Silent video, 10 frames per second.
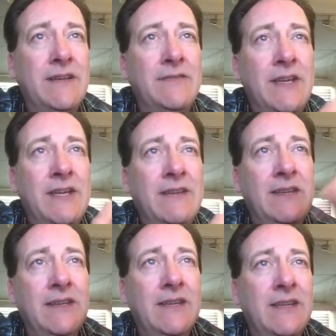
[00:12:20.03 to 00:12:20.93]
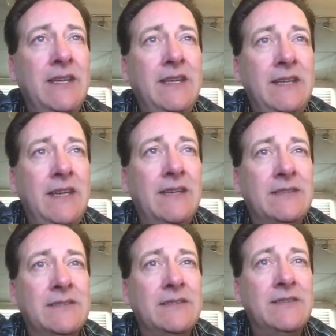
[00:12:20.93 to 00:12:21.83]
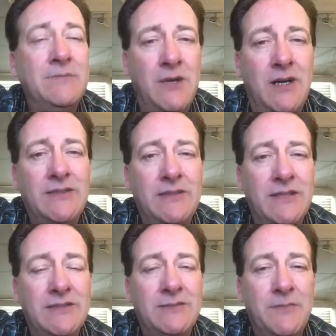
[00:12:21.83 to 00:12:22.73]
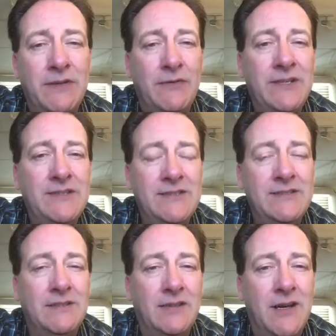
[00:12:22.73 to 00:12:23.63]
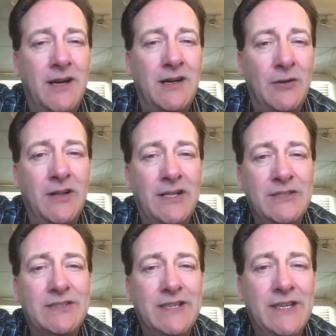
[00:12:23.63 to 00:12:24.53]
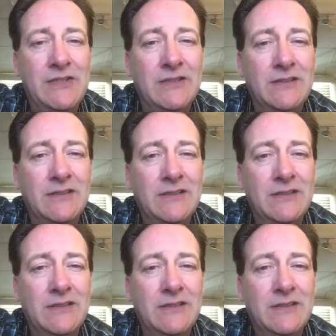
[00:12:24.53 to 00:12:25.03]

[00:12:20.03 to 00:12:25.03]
of anything that he has sponsored has been written into law or legislation.